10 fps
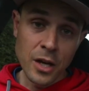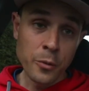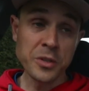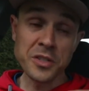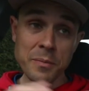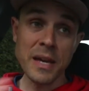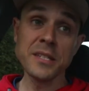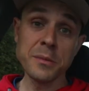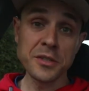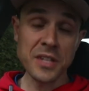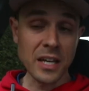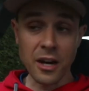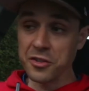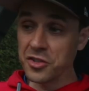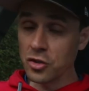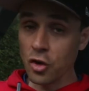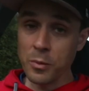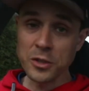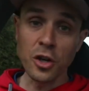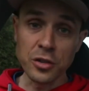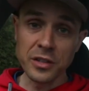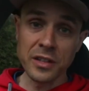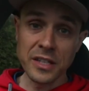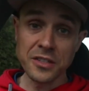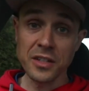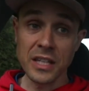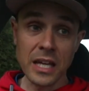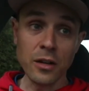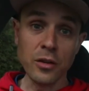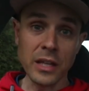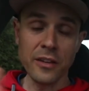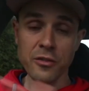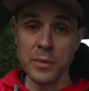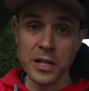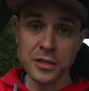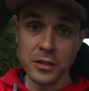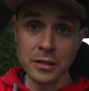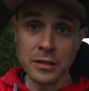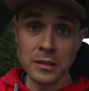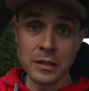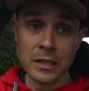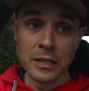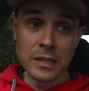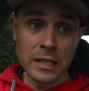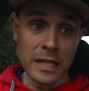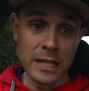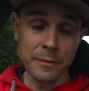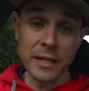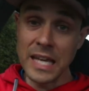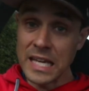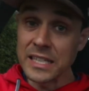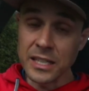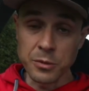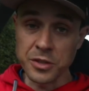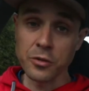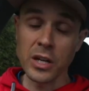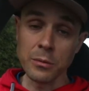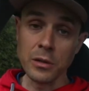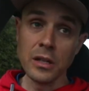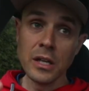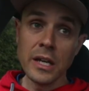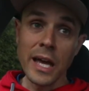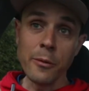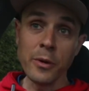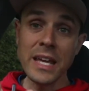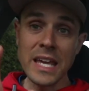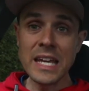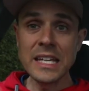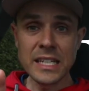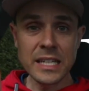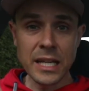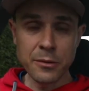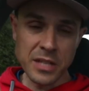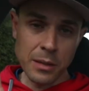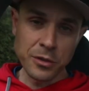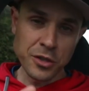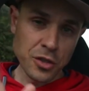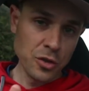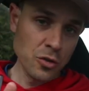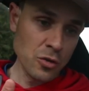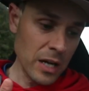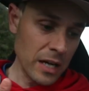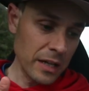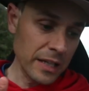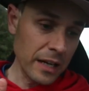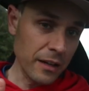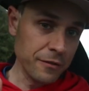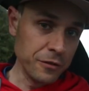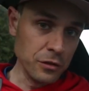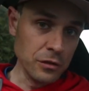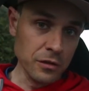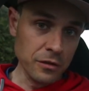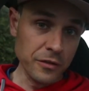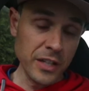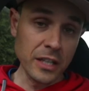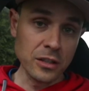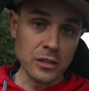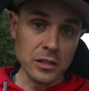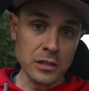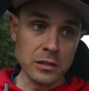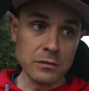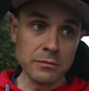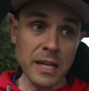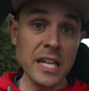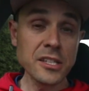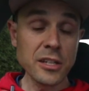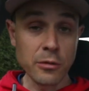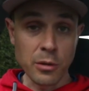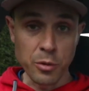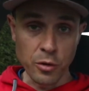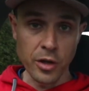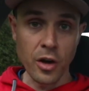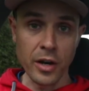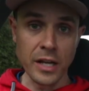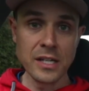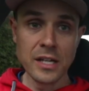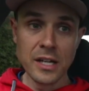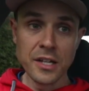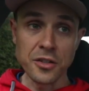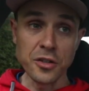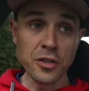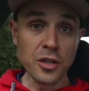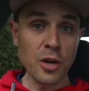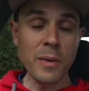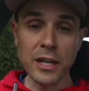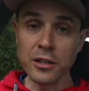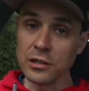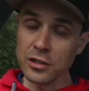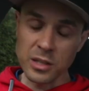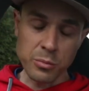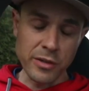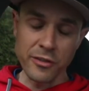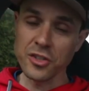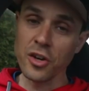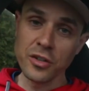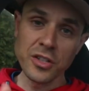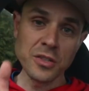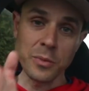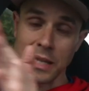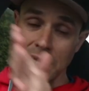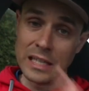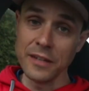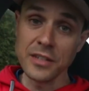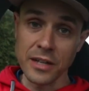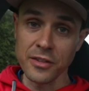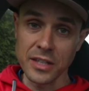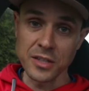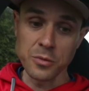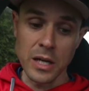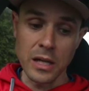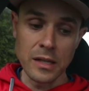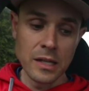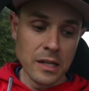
which is amazing because that car is so much older than this. So to get all that information that he did was incredible. And what he did, he was able to get a full vehicle history report on it. So you can go back, you can look at the previous owners, where they lived and everything as well.